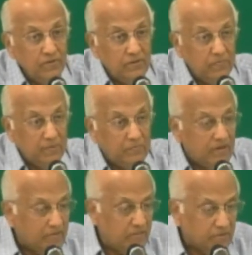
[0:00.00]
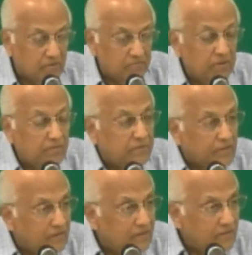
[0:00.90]
good to people, not just from the
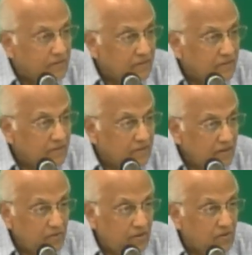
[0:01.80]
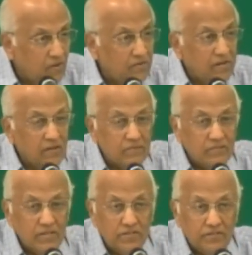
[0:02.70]
pulpit, even in ordinary
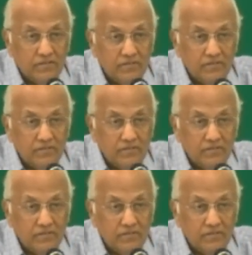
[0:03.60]
conversation.